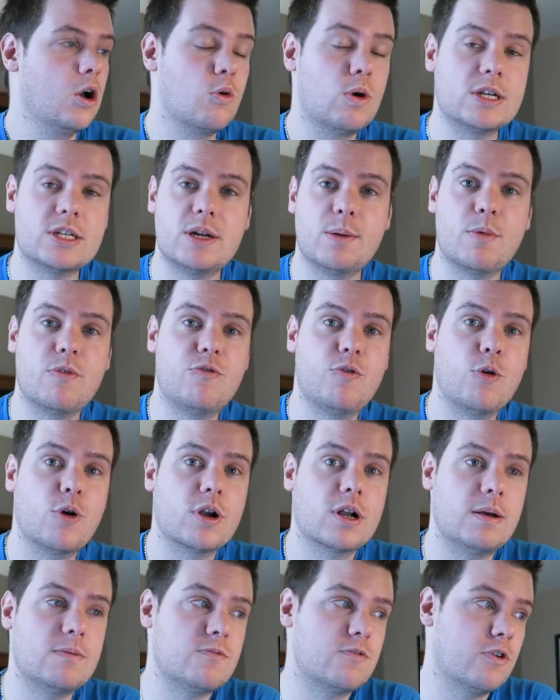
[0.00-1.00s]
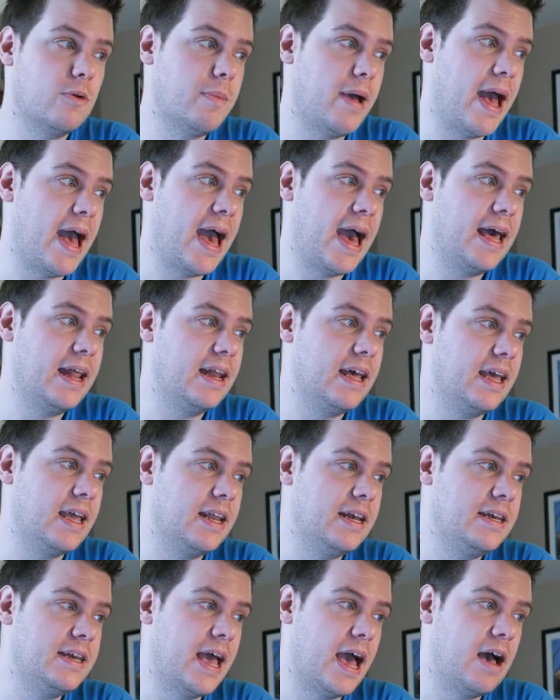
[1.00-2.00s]
Question number 4 comes from
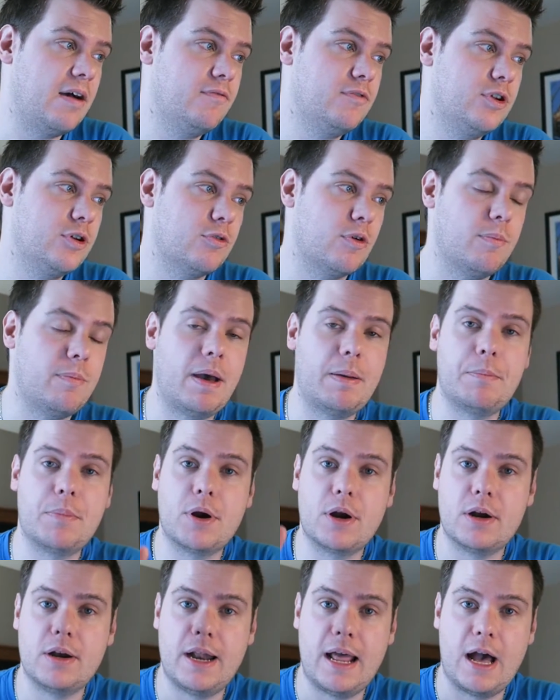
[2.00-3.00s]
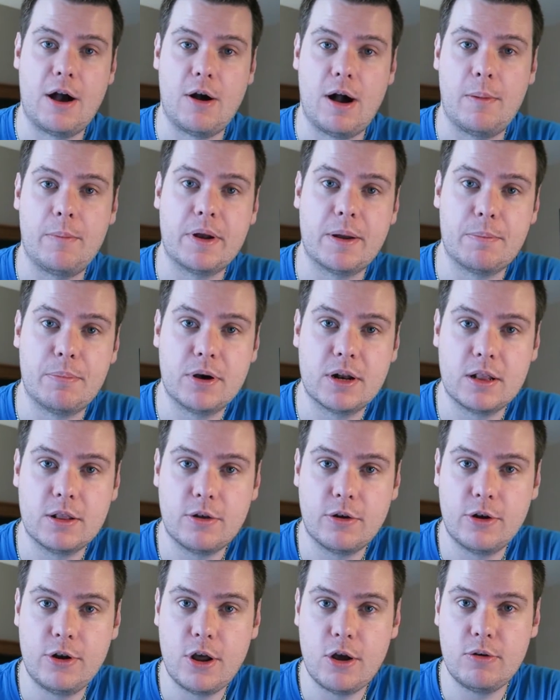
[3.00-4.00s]
@ADavToRemember. Now, I'm going to put a
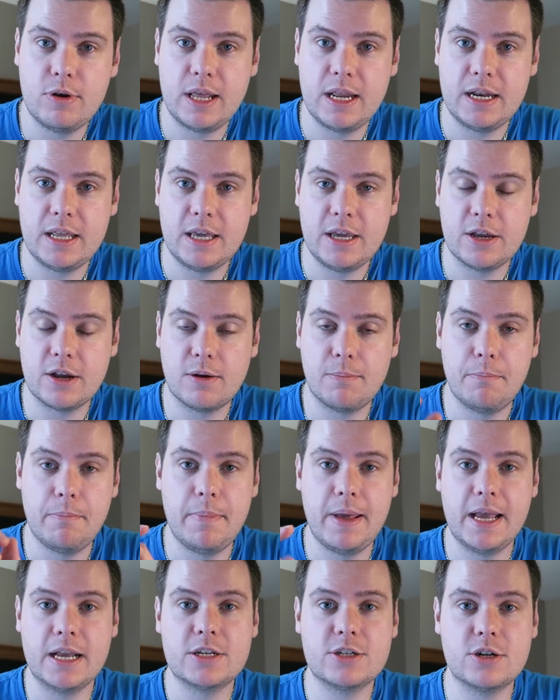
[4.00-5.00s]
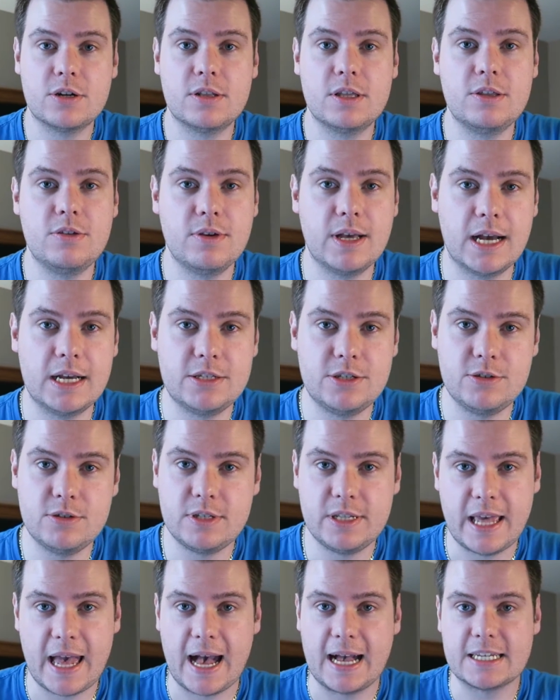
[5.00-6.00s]
little note in here. Make sure that you guys
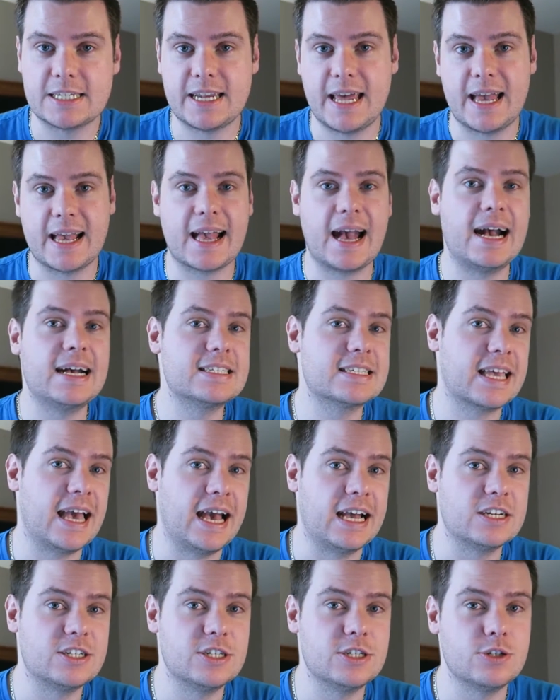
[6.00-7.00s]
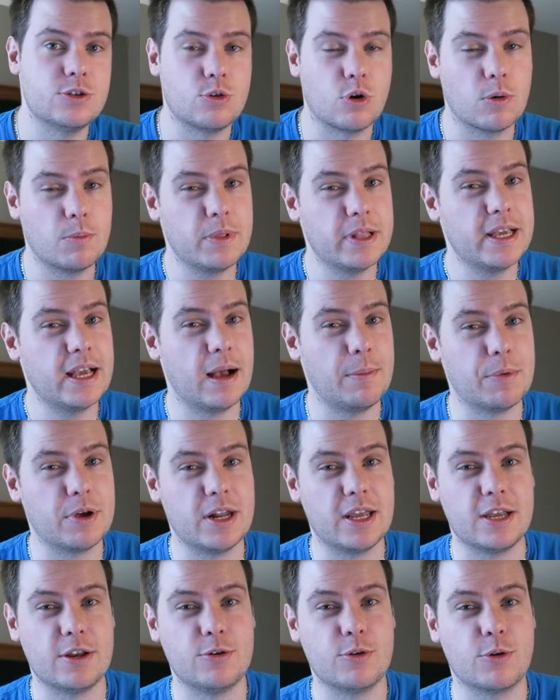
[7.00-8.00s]
use the hashtag AskAshes. Normally, I'm going
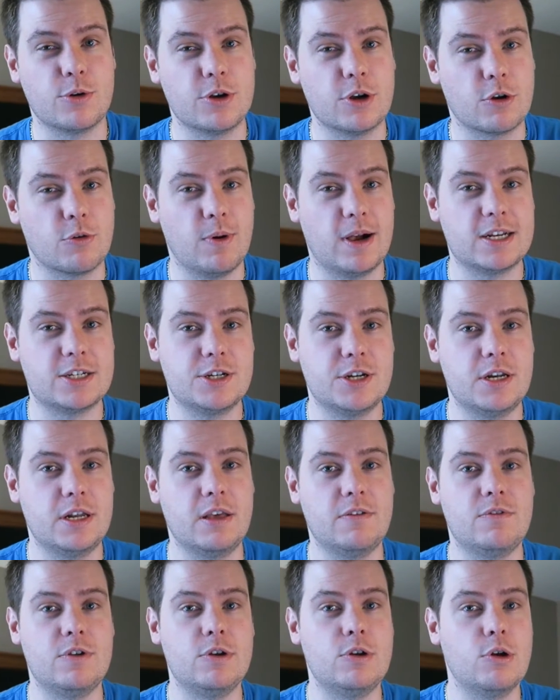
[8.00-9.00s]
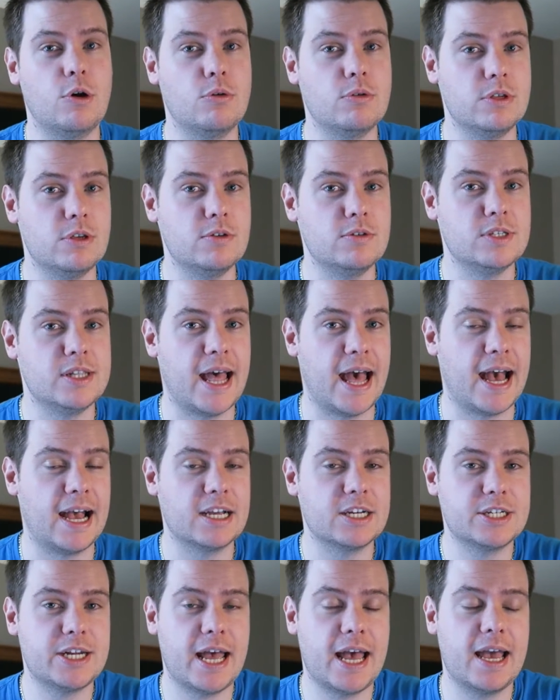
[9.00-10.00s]
to ignore your question if you don't use the
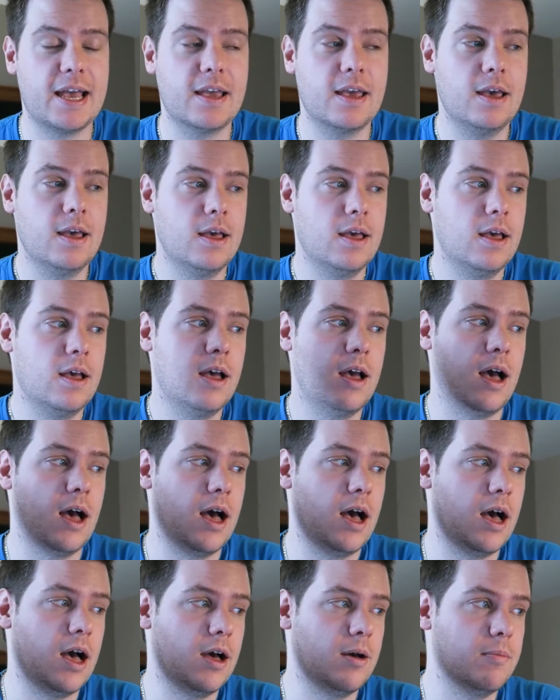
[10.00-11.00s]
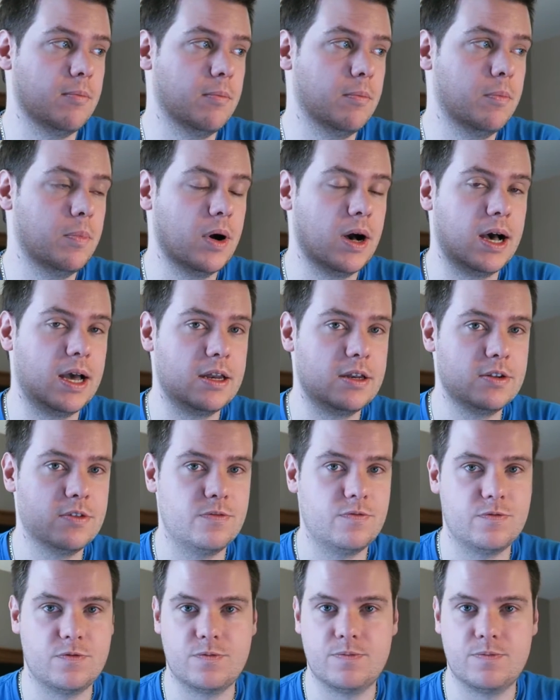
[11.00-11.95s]
hashtag. But